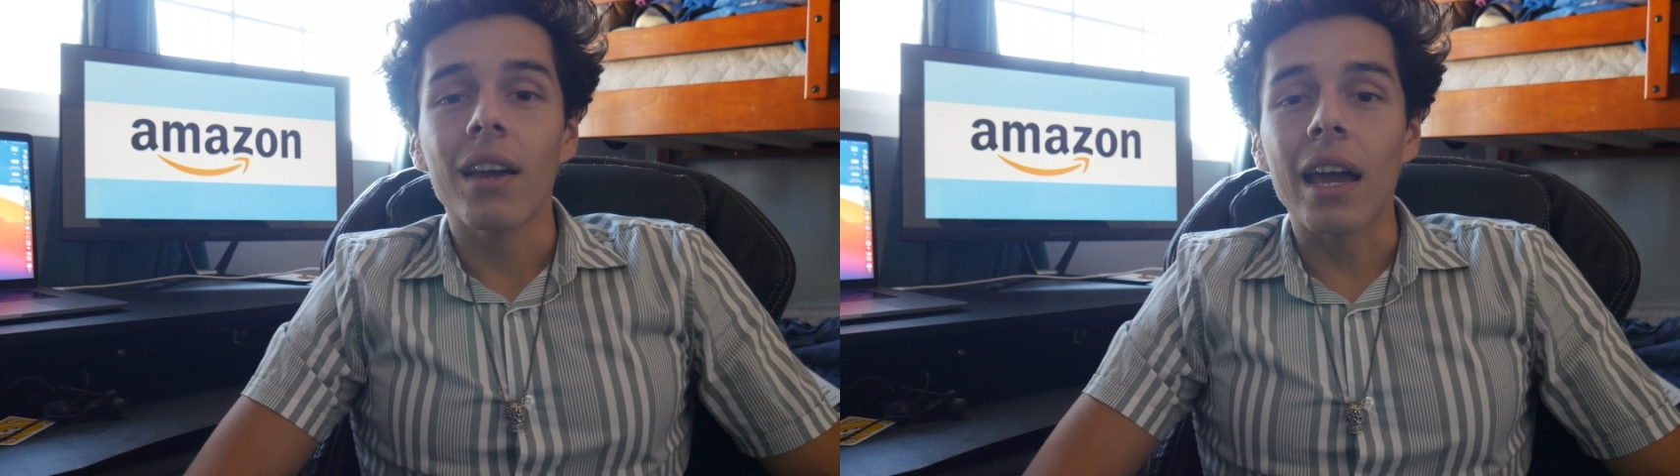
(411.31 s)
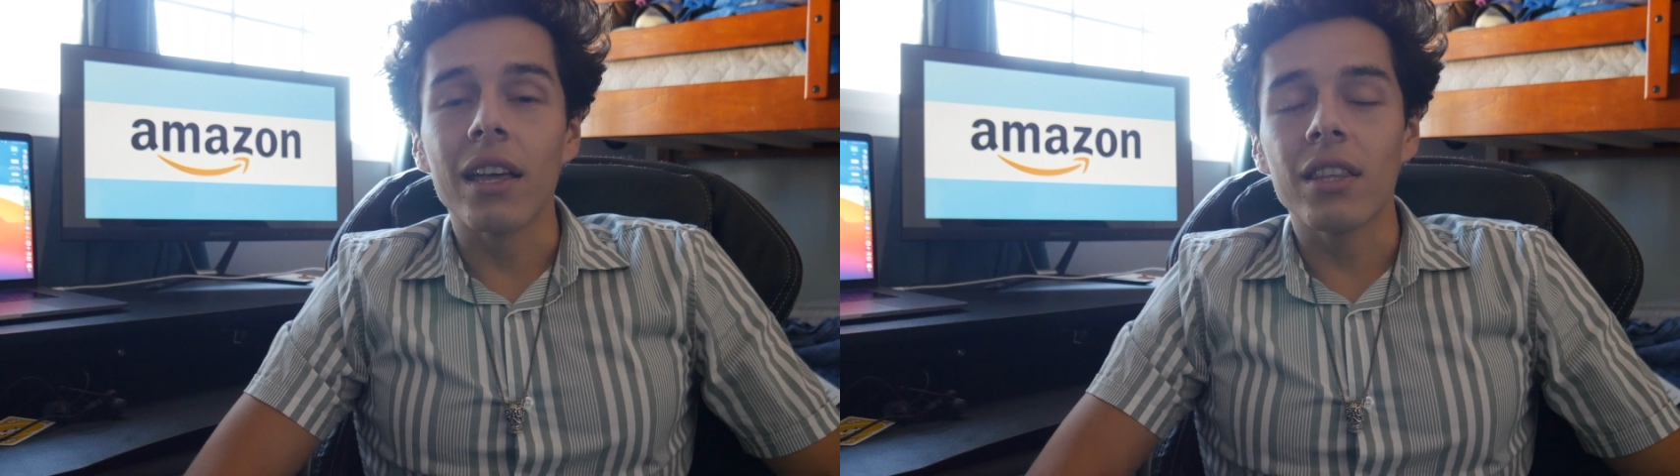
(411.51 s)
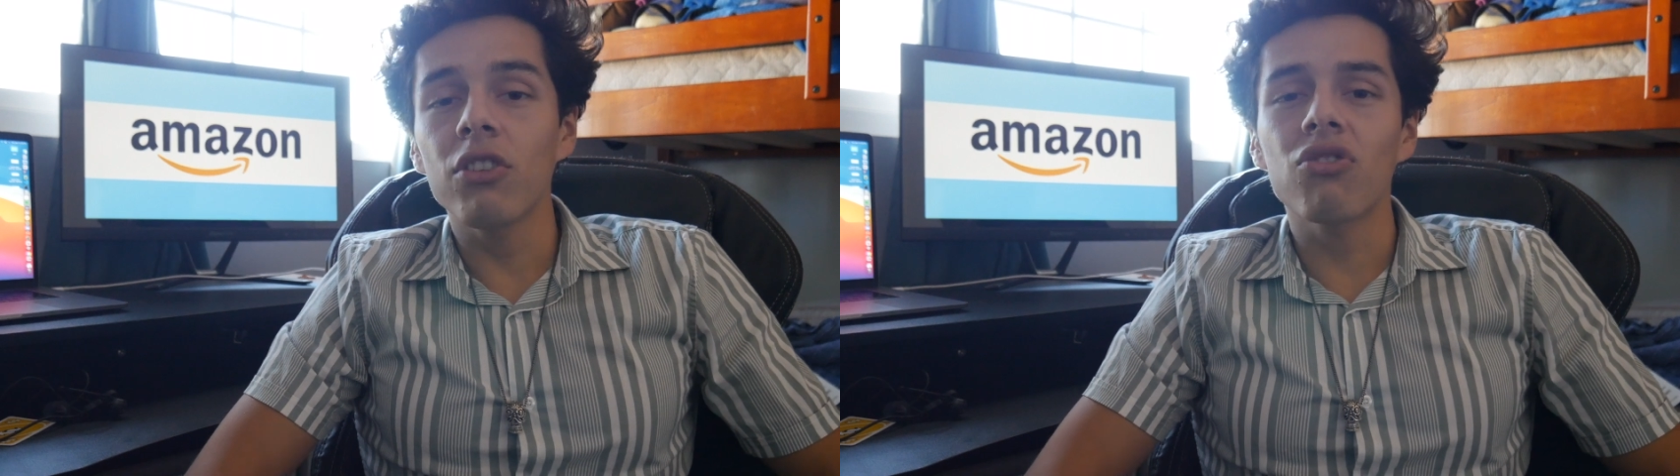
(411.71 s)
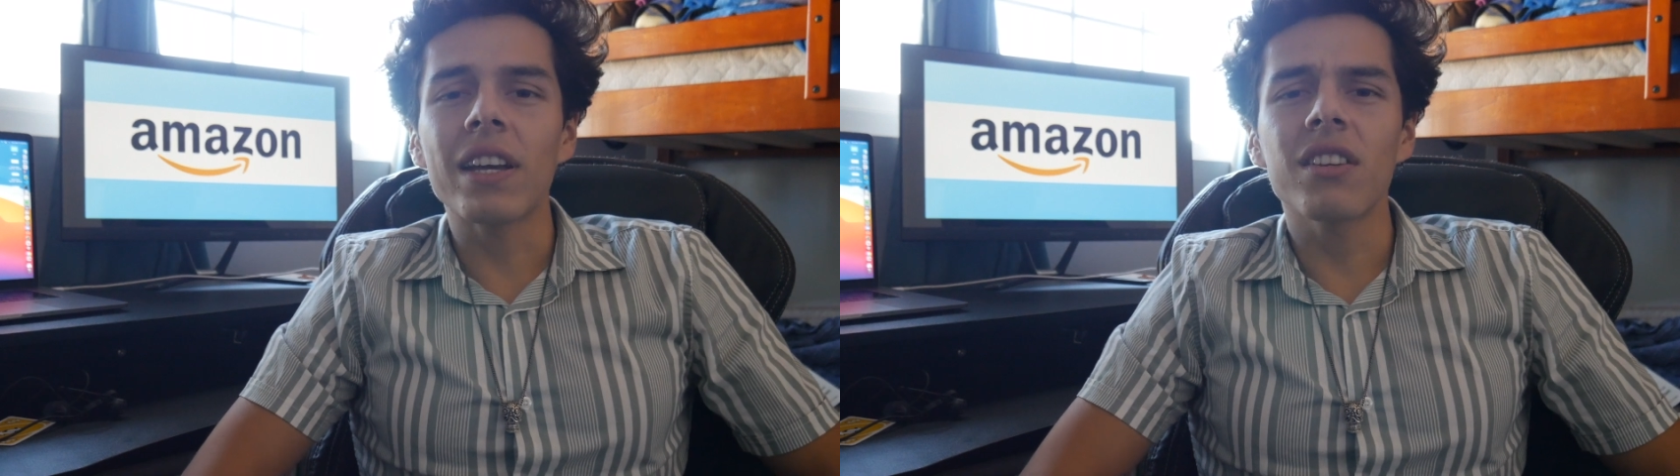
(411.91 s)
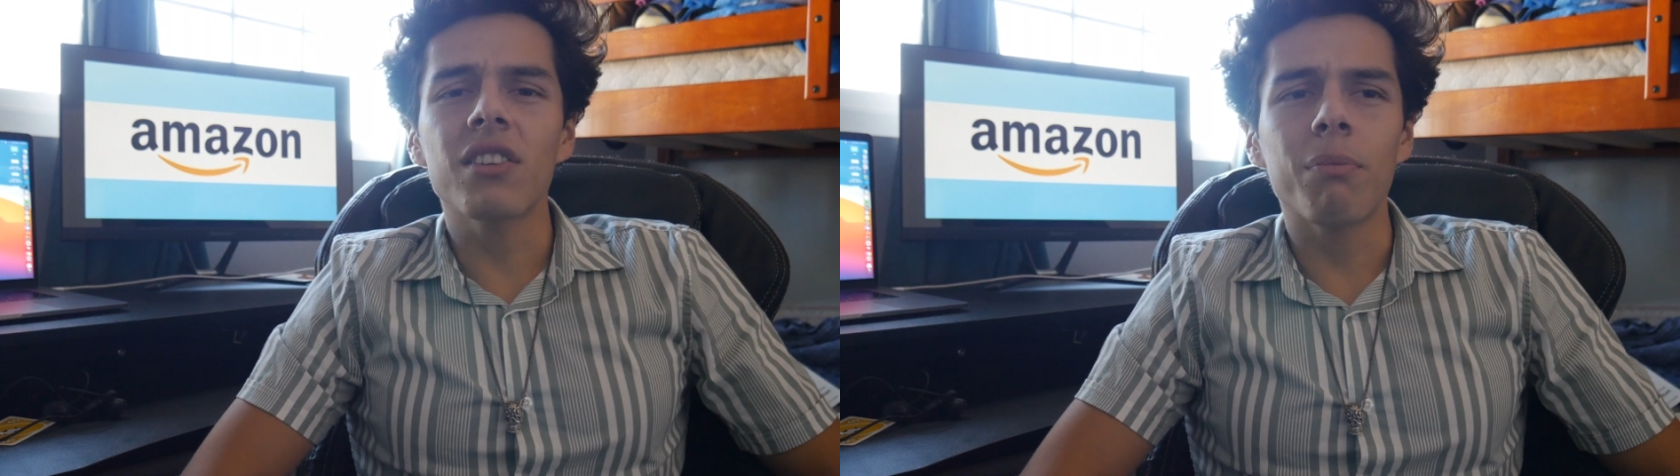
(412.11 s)
and these
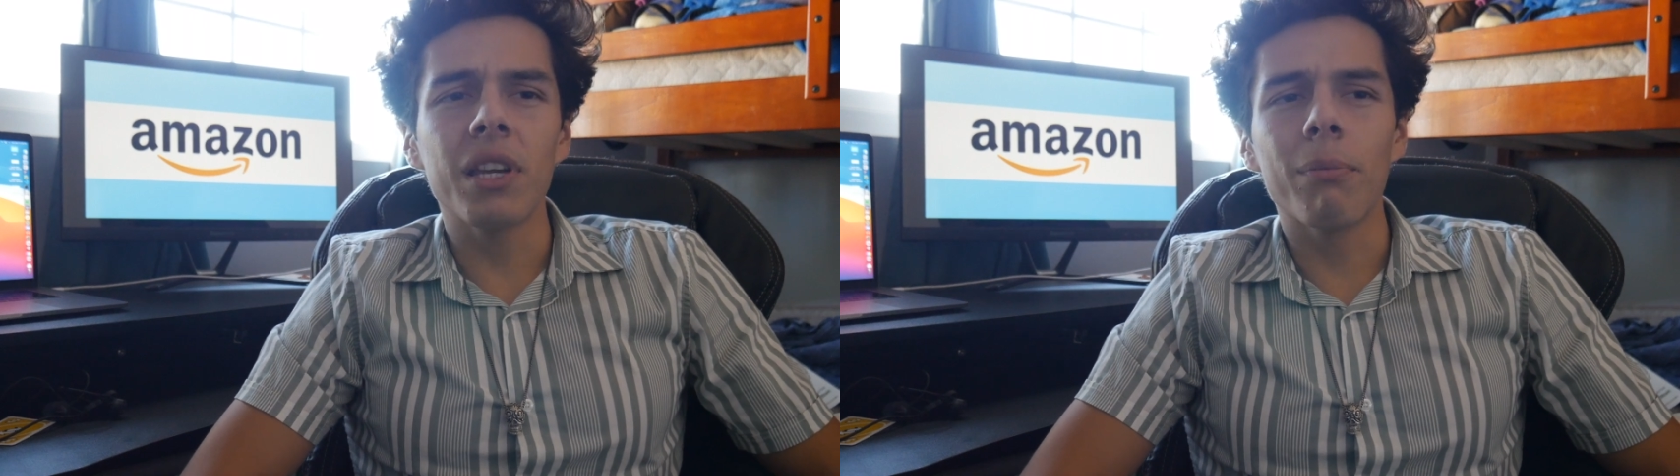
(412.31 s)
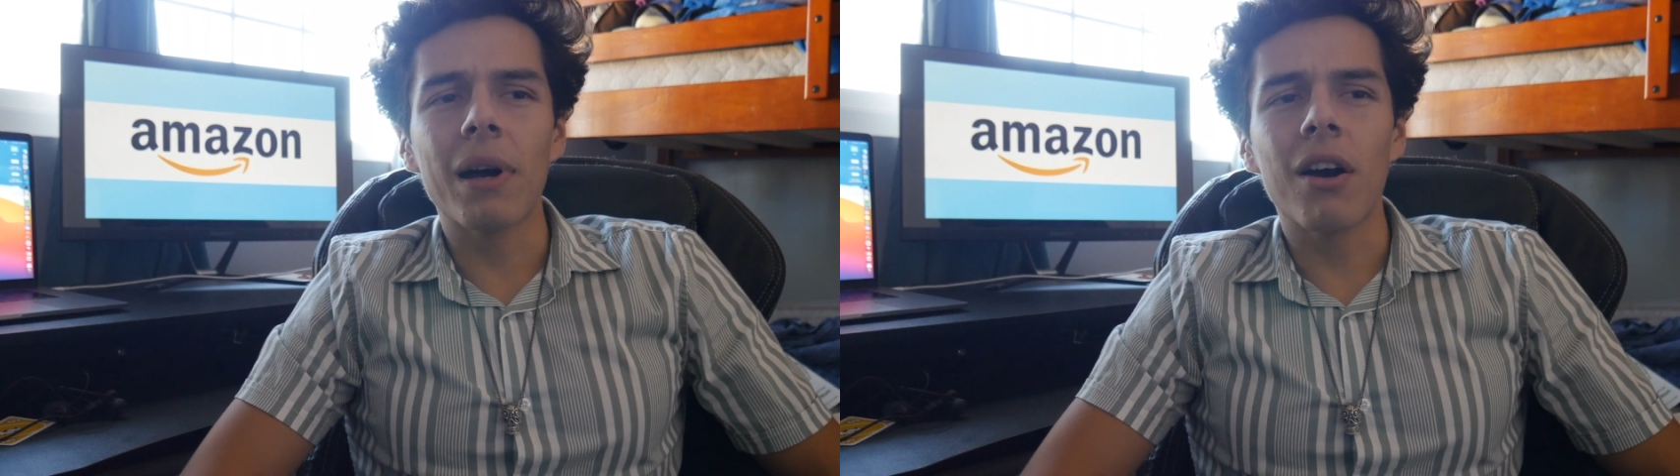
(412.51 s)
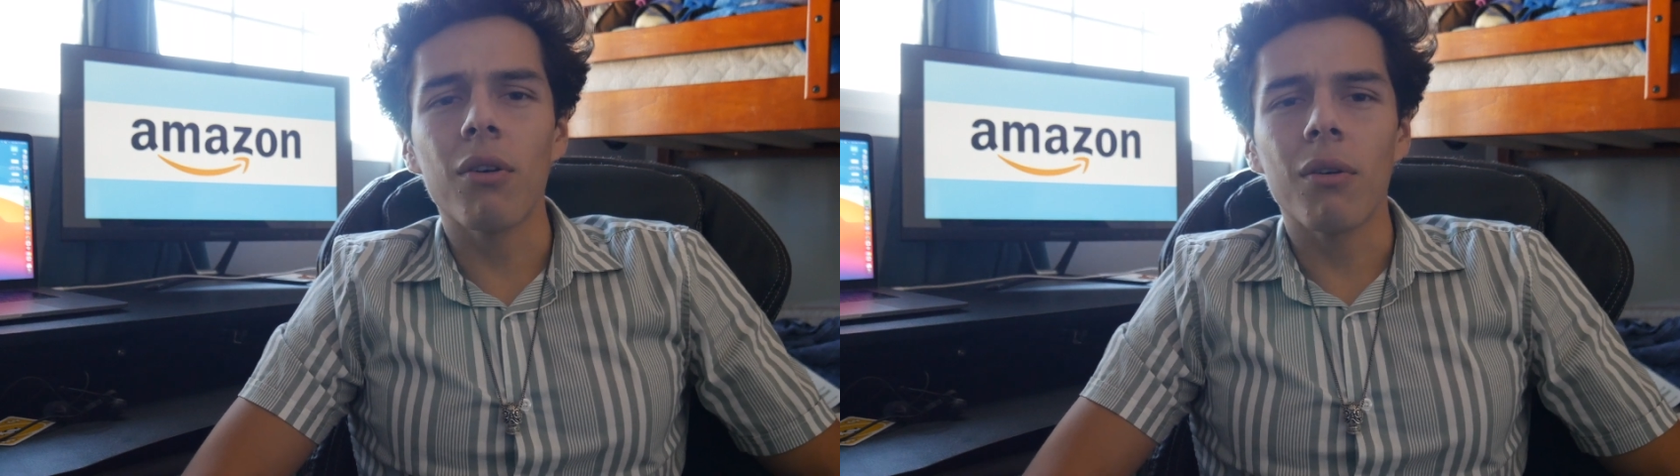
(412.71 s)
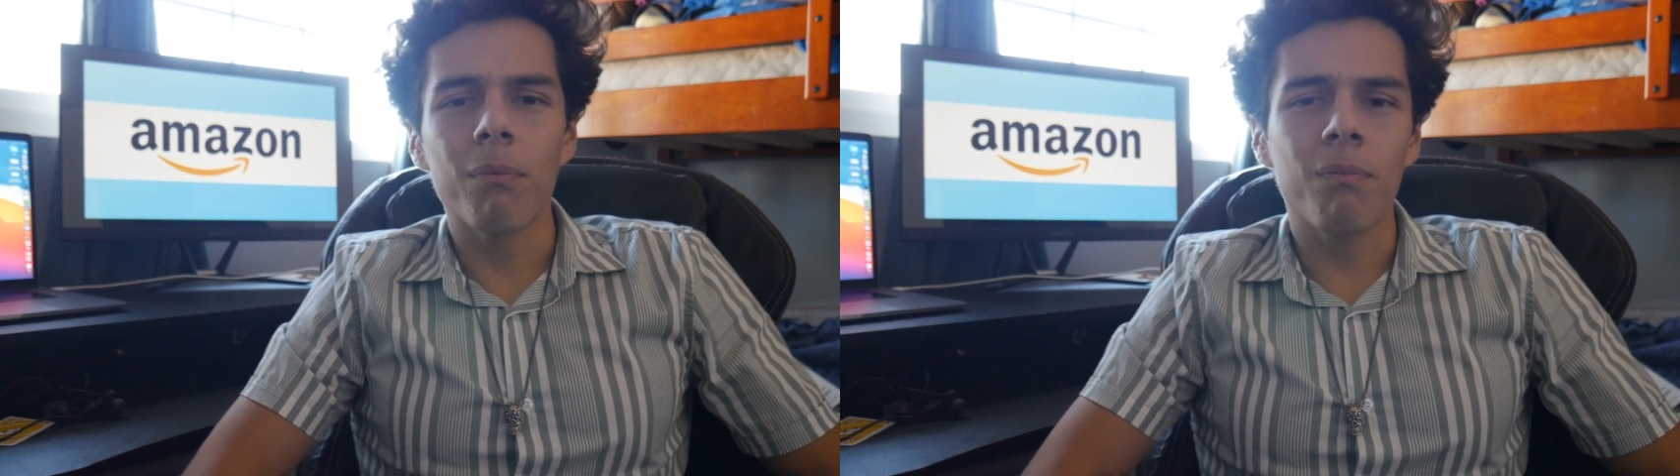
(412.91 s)
tended to be about